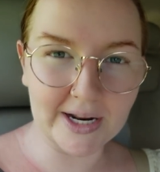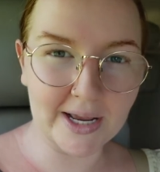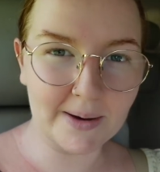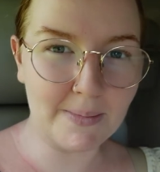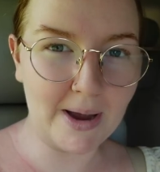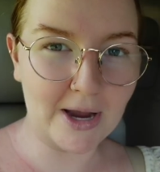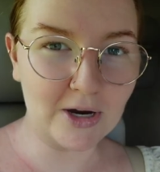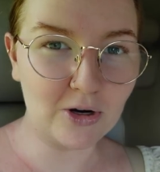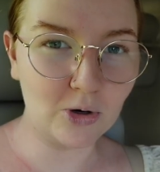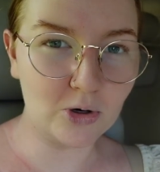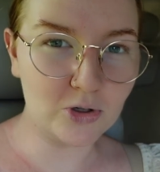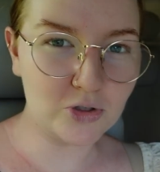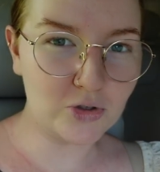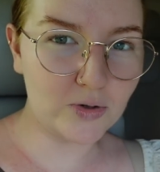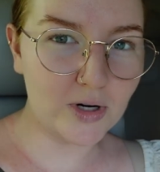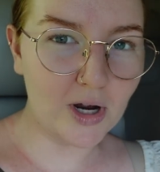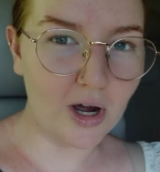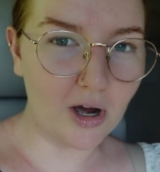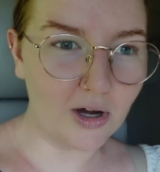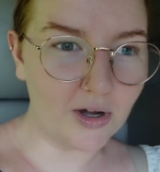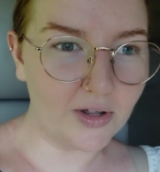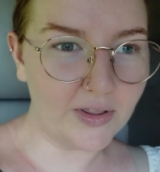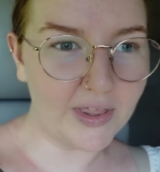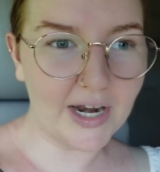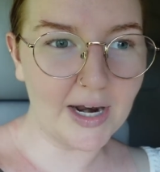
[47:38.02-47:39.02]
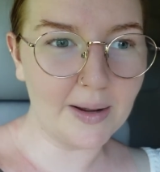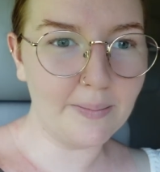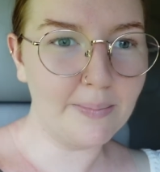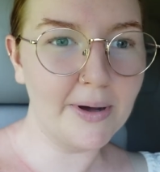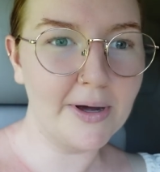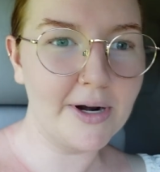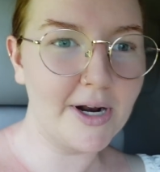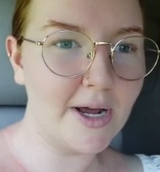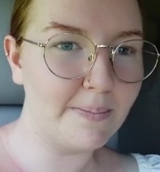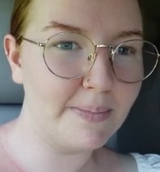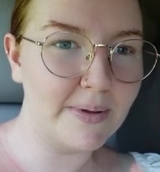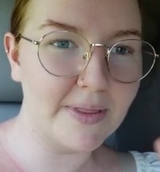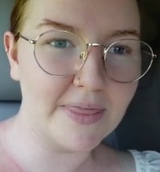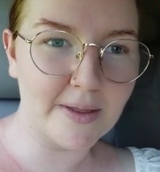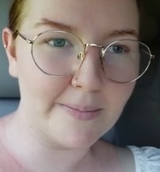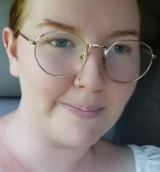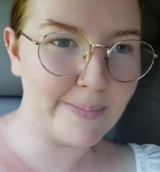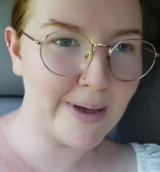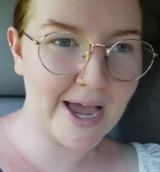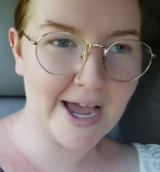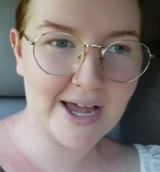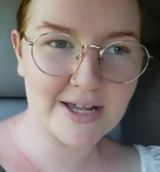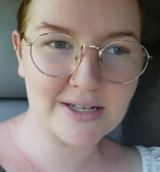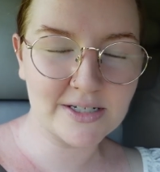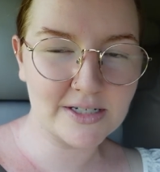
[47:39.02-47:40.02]
in my grocery haul that I put up in the
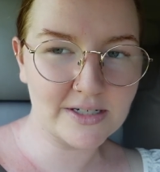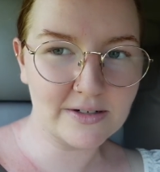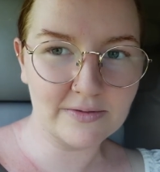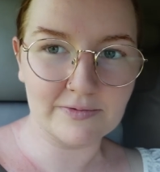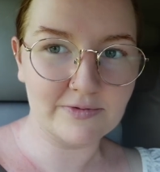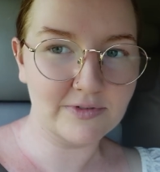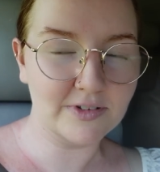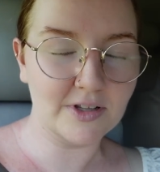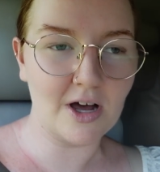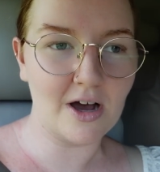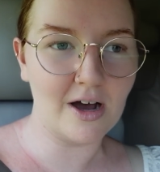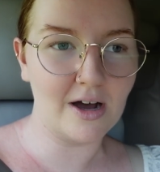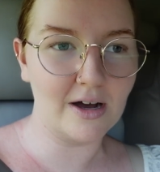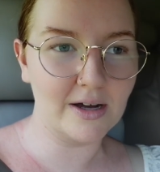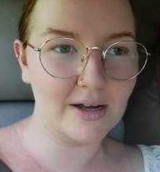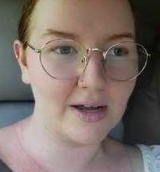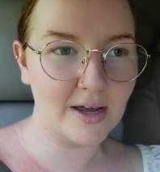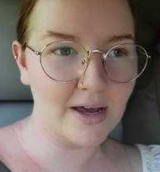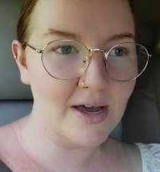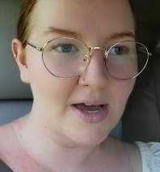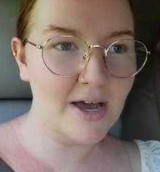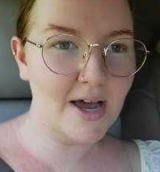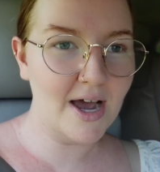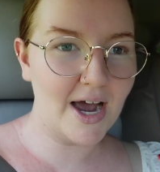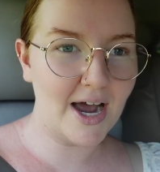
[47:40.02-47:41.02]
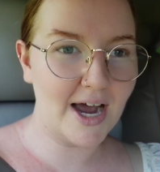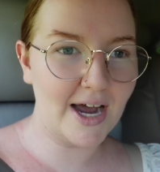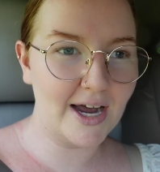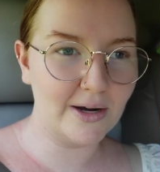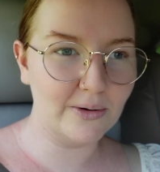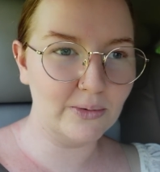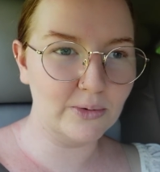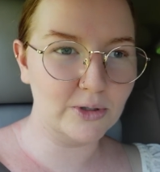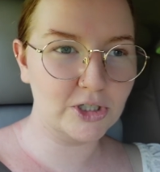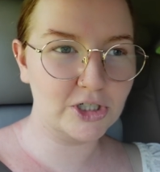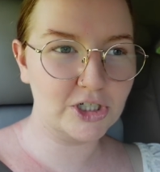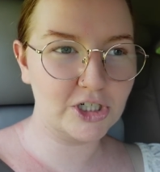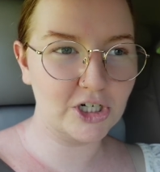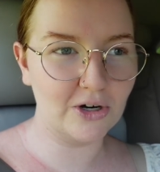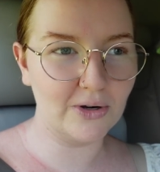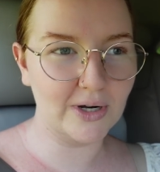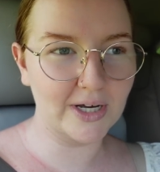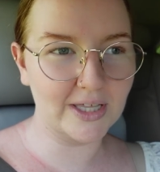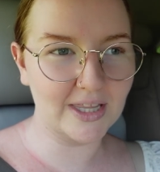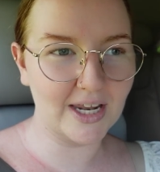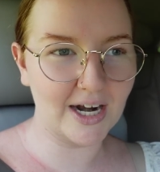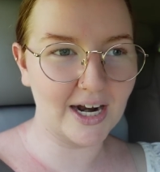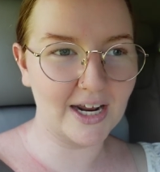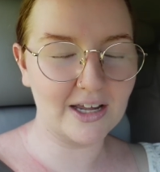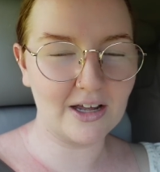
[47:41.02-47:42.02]
past vlog, I was
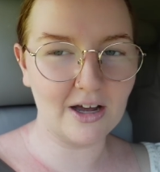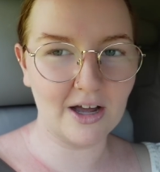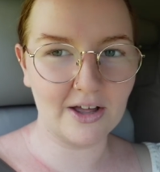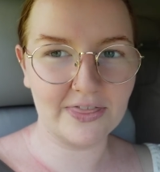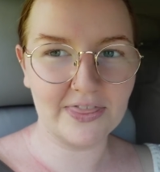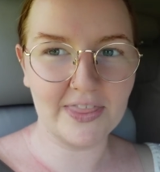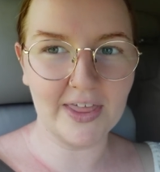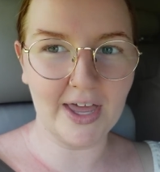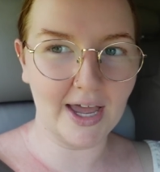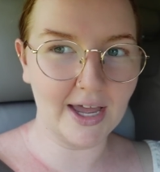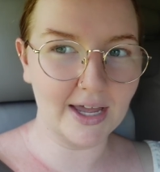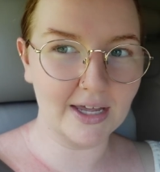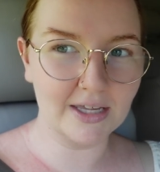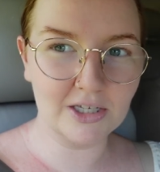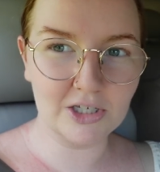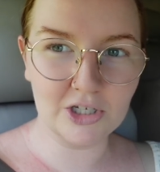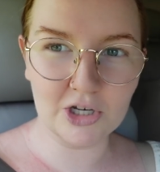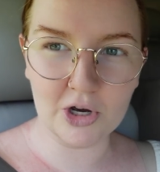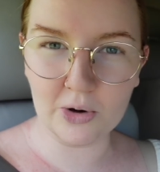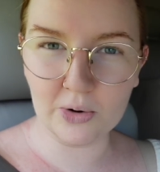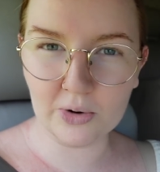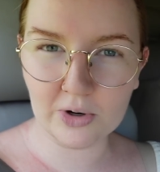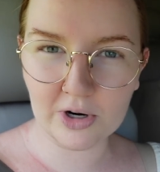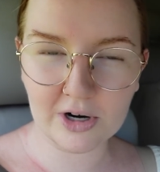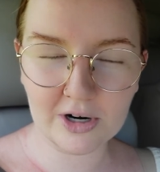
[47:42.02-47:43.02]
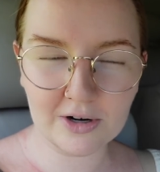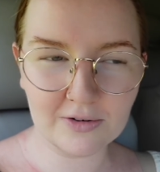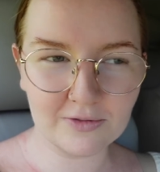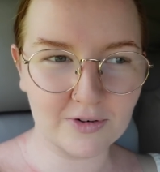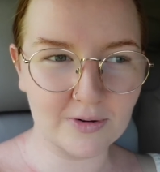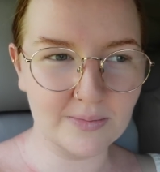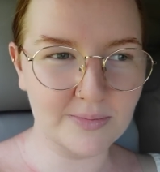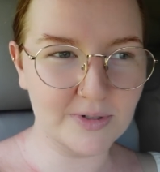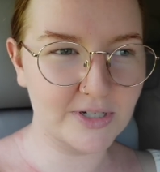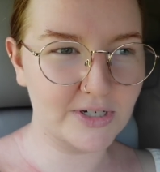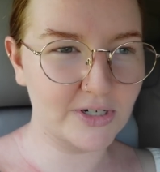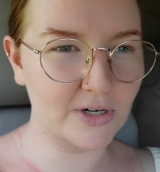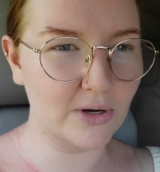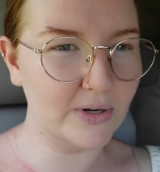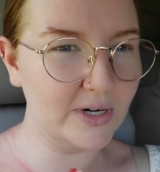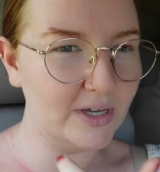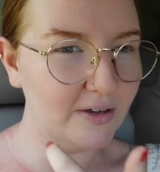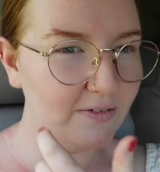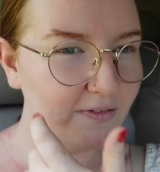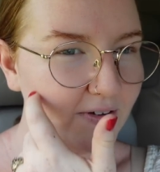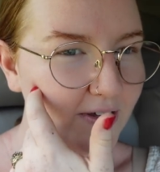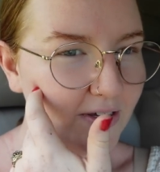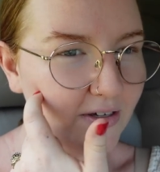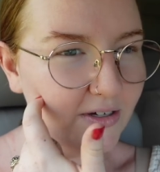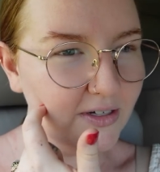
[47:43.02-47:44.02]
showing that I got that yogurt from
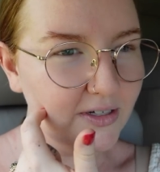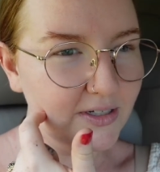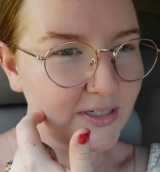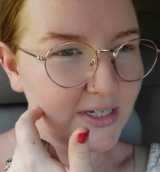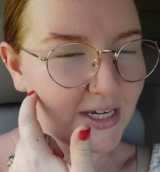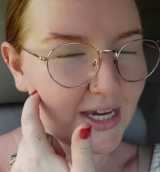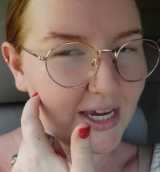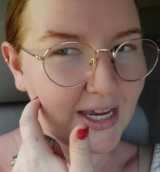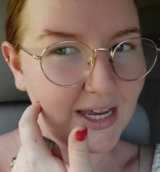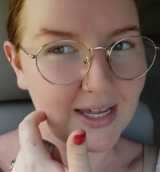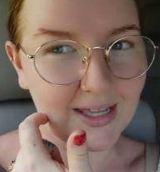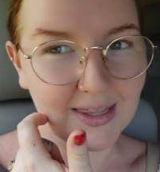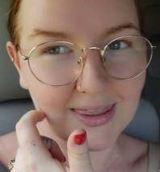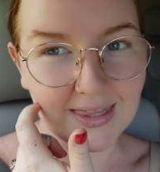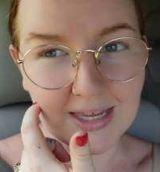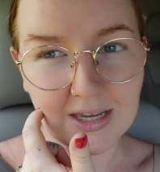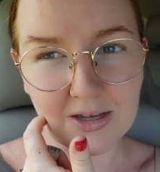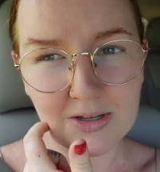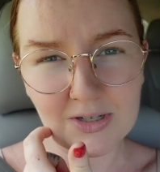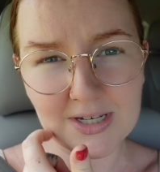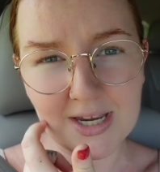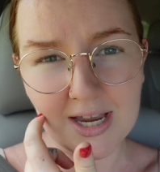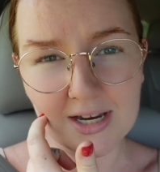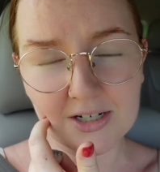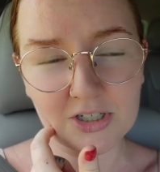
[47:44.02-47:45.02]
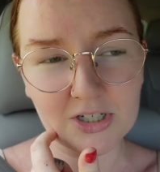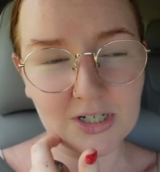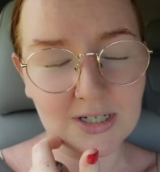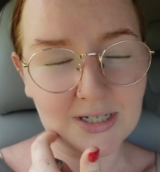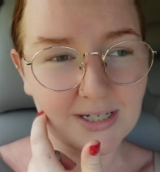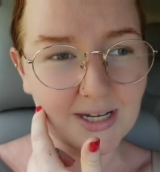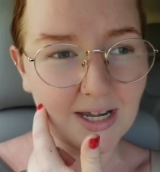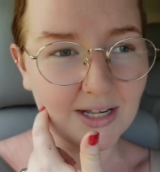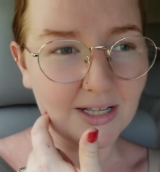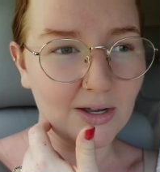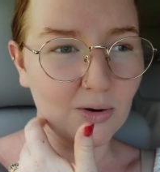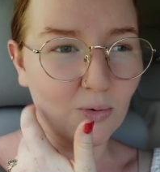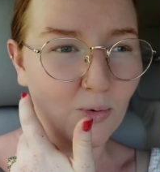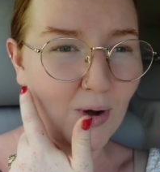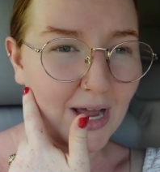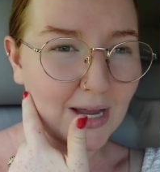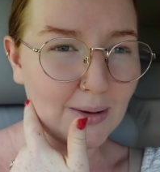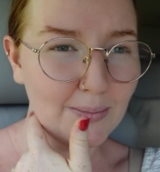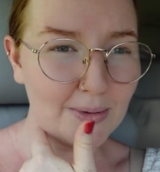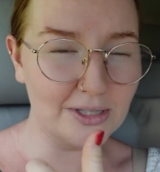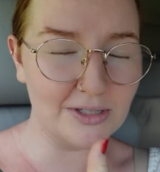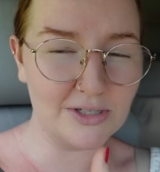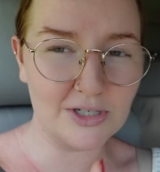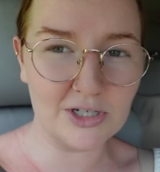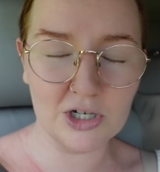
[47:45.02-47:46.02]
Stonyfield, and they used to actually sell at
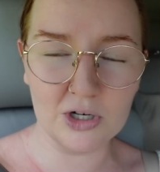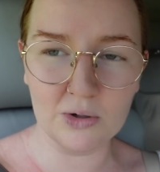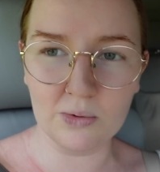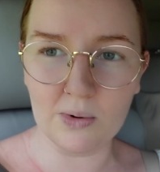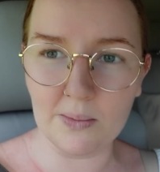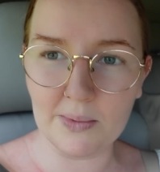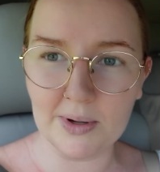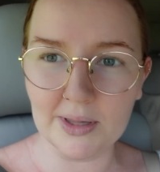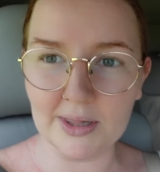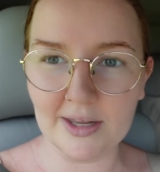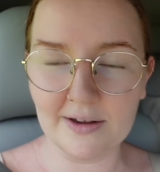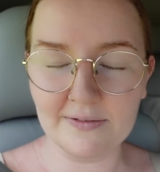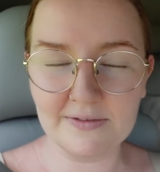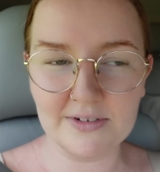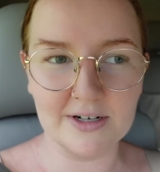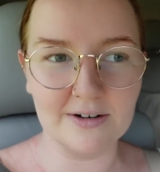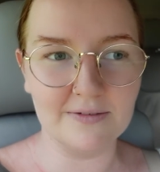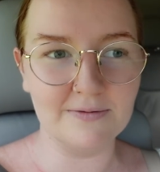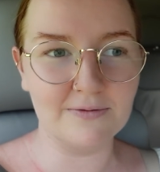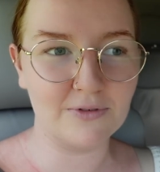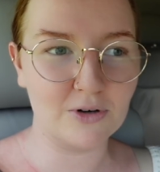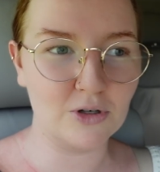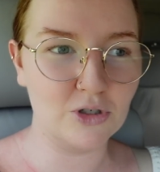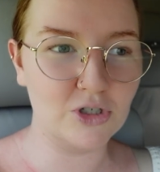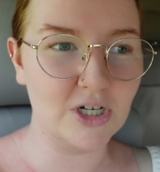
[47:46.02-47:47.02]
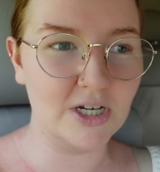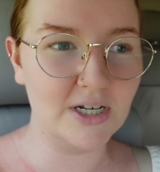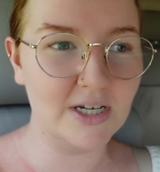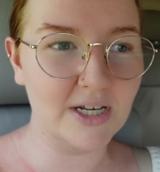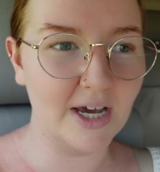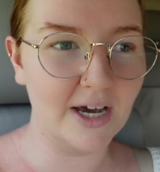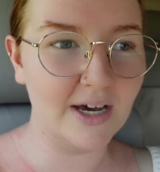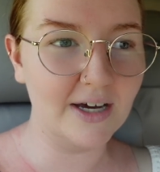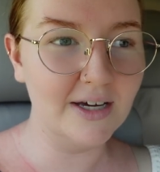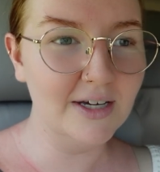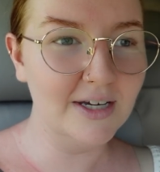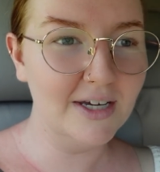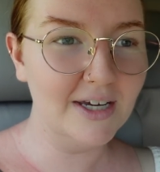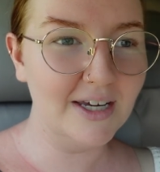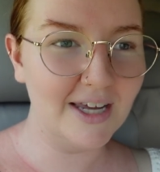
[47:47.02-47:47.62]
Wegmans too when we lived in Virginia.